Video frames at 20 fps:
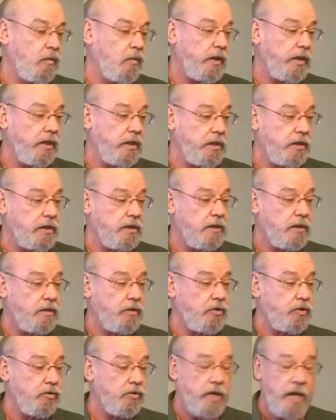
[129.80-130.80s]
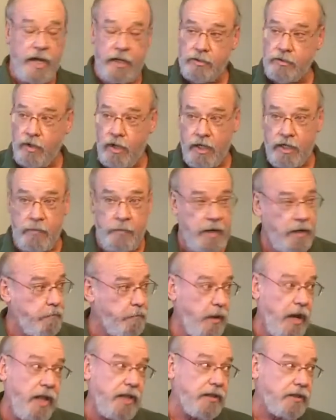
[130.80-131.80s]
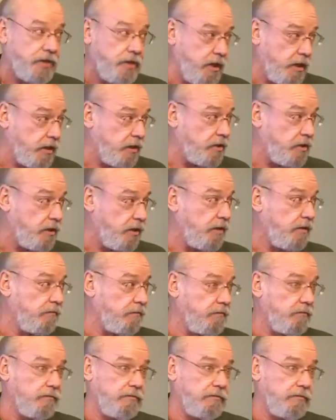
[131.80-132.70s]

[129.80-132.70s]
We do not talk about politics,